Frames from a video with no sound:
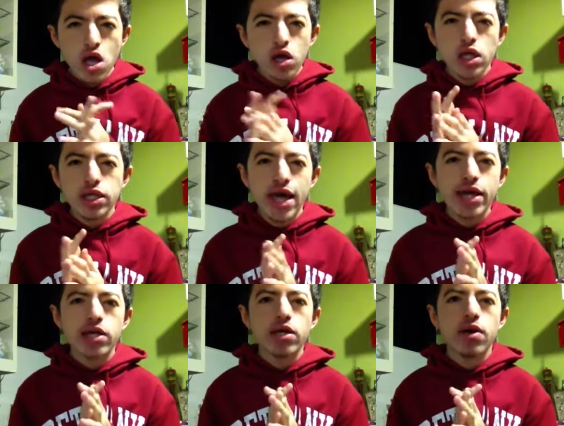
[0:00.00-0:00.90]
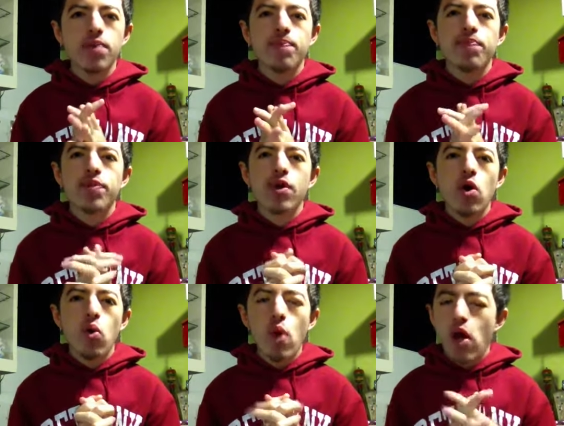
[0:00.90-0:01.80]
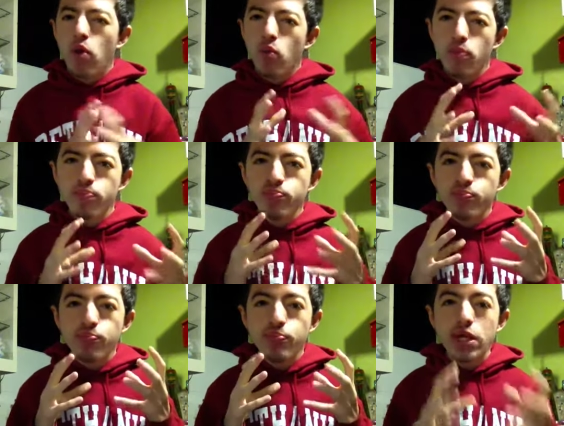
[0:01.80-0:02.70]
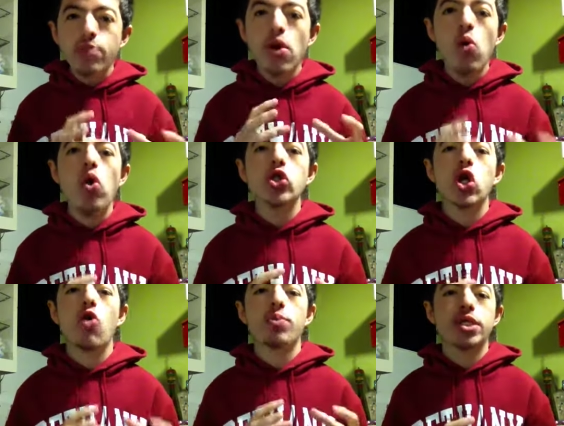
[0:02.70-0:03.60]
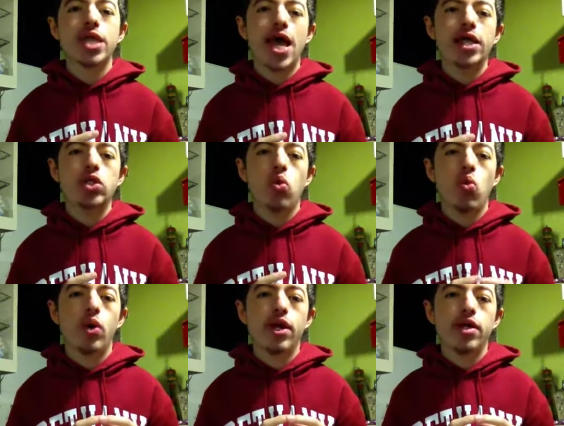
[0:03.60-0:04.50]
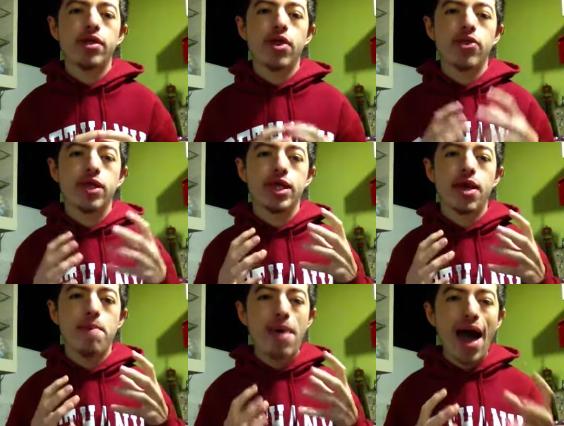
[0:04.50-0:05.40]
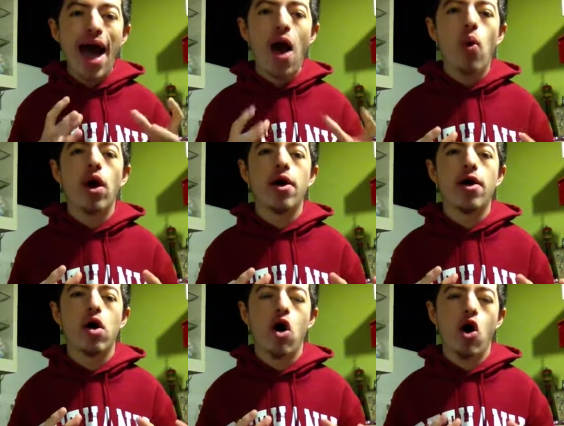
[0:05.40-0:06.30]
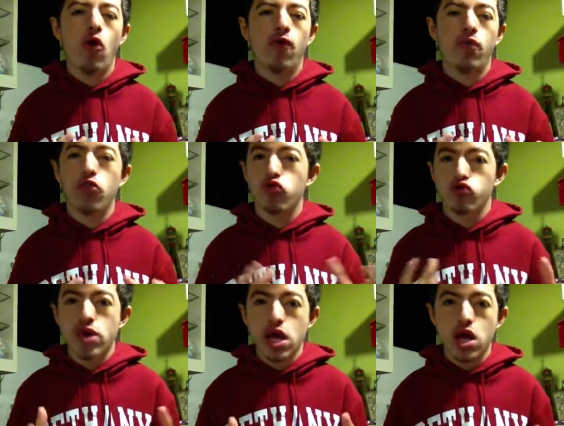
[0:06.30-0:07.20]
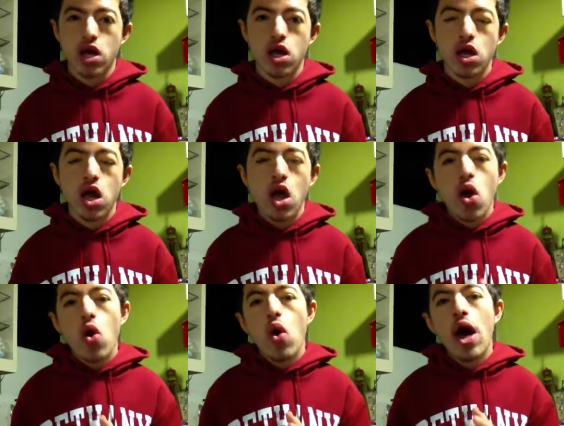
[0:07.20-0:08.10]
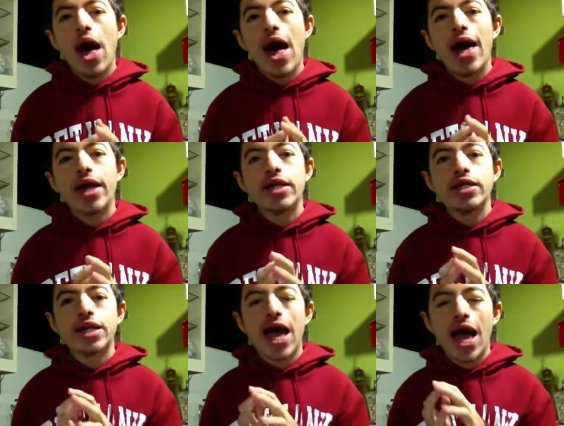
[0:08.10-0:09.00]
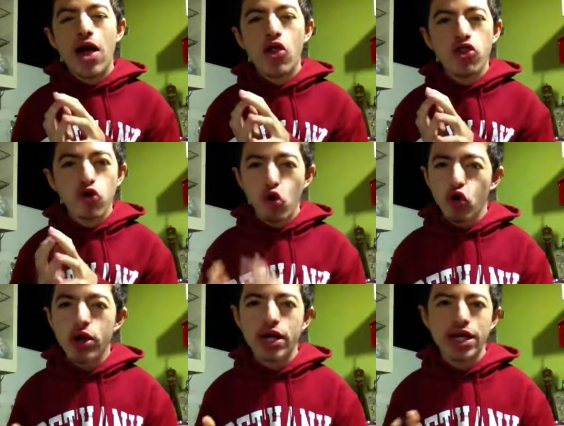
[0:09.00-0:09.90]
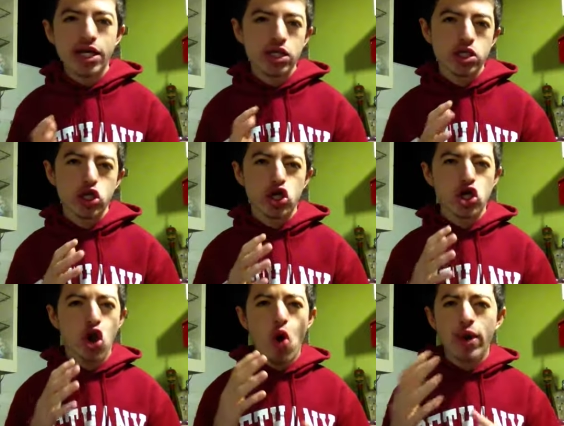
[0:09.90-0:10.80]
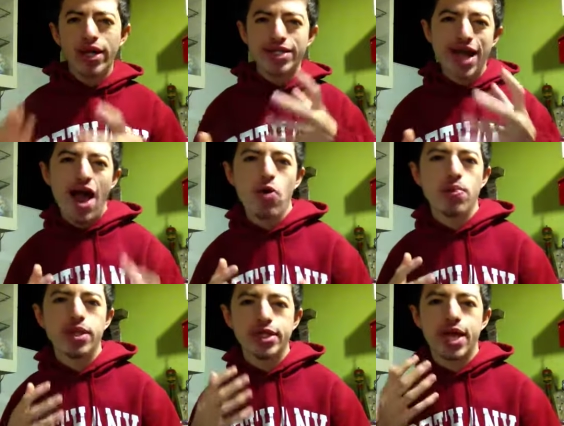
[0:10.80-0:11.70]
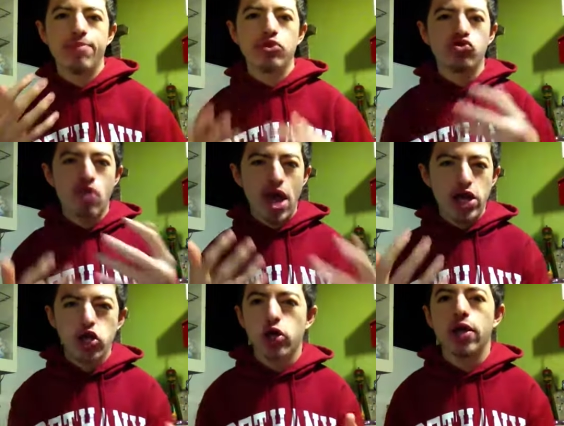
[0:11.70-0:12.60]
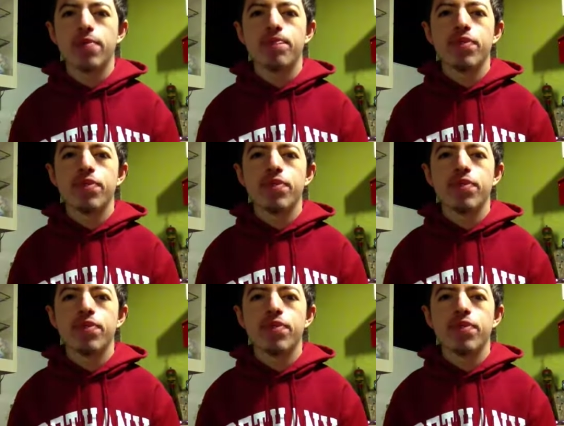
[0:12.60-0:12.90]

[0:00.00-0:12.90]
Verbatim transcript: Because, like, well, Bilbo was obsessed with the power of the ring, and Thorin is going down the same direction.